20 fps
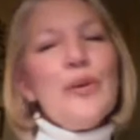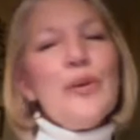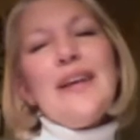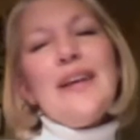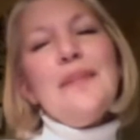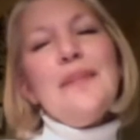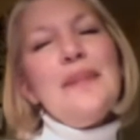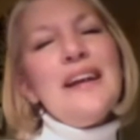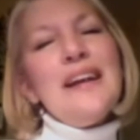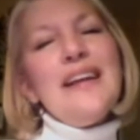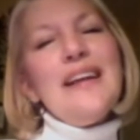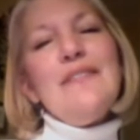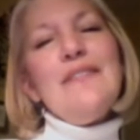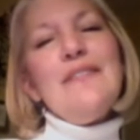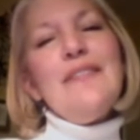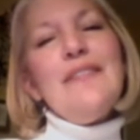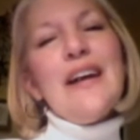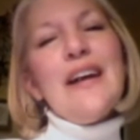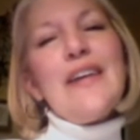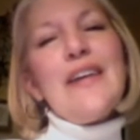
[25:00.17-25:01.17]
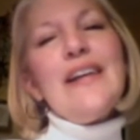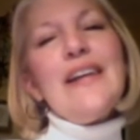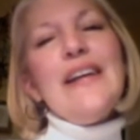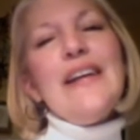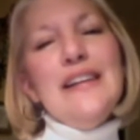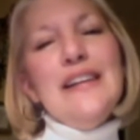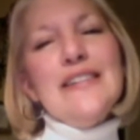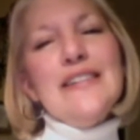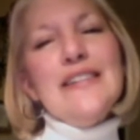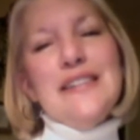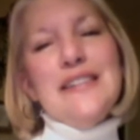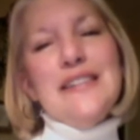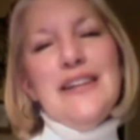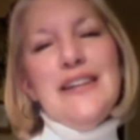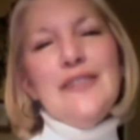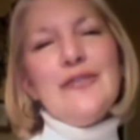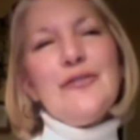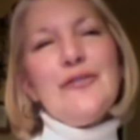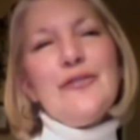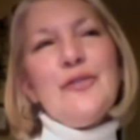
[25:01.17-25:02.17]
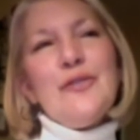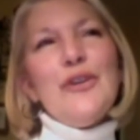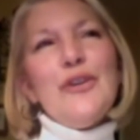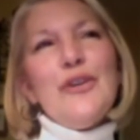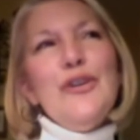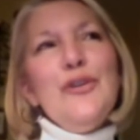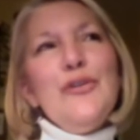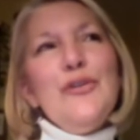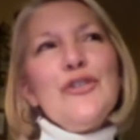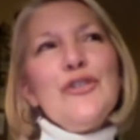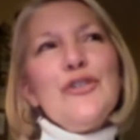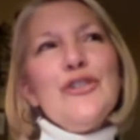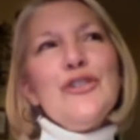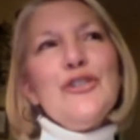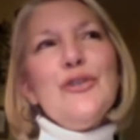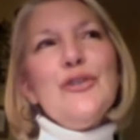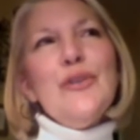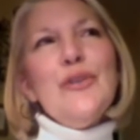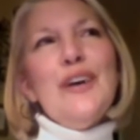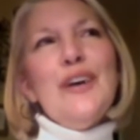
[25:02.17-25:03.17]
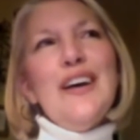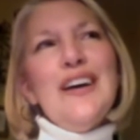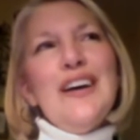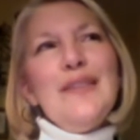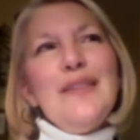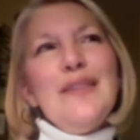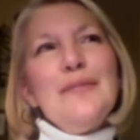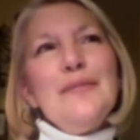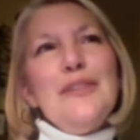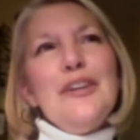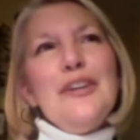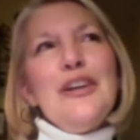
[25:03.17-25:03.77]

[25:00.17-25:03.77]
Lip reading: going to make it very easy for you to,